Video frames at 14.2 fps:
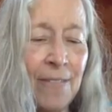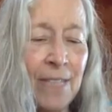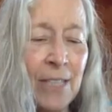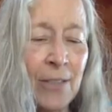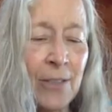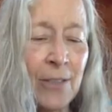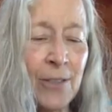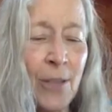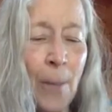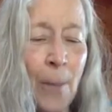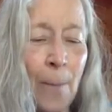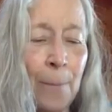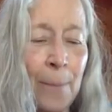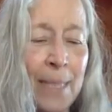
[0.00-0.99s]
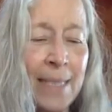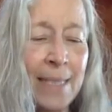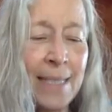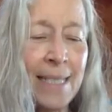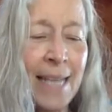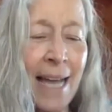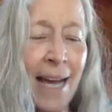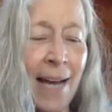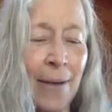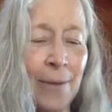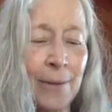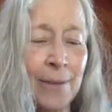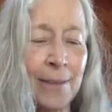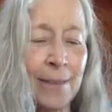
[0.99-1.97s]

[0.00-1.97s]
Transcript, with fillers: feels beaten down